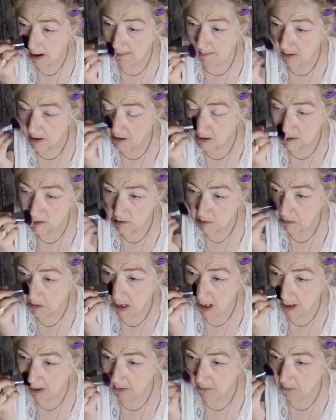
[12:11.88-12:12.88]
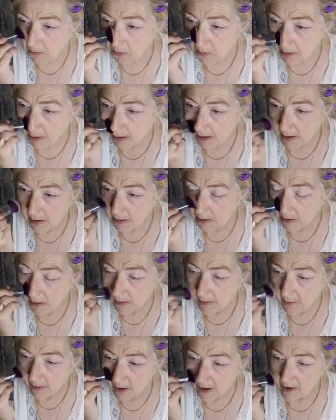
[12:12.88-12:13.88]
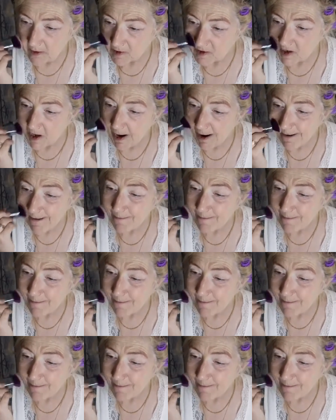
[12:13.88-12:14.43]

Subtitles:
messing around, that's it.